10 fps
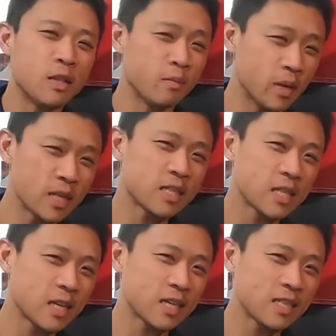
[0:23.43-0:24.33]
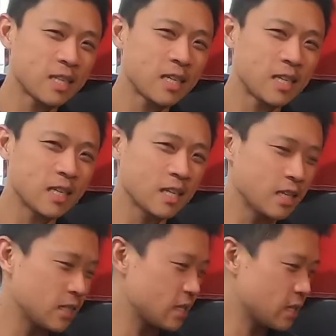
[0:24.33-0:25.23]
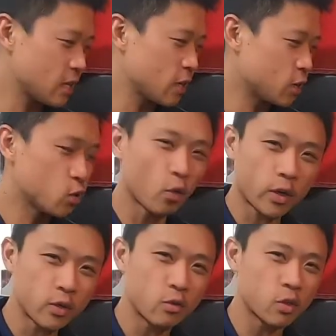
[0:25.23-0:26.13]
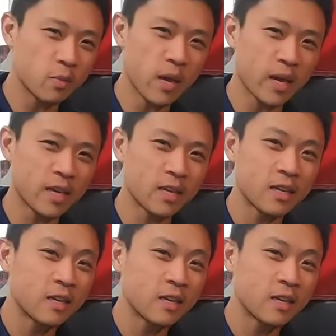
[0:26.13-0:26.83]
The biggest thing I see is torque to spec.